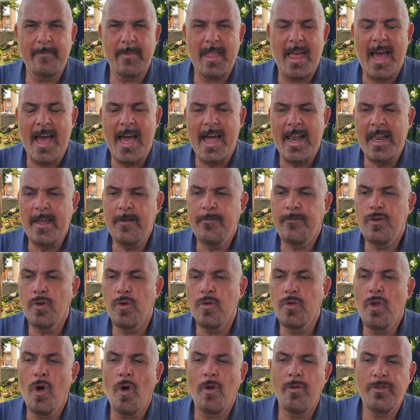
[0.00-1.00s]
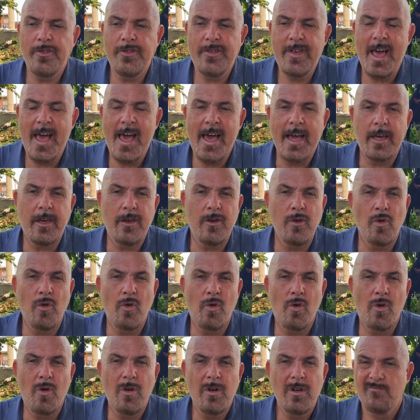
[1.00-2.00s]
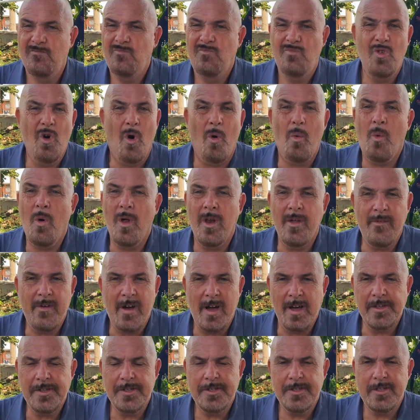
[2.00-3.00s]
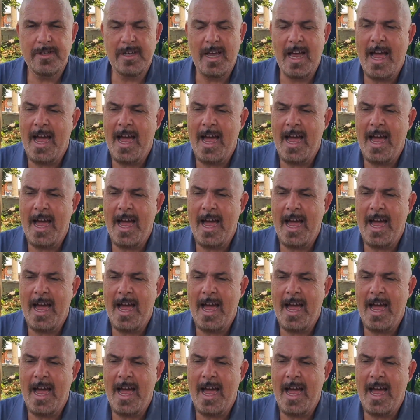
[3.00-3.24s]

And if you're not tech, you're not one of us.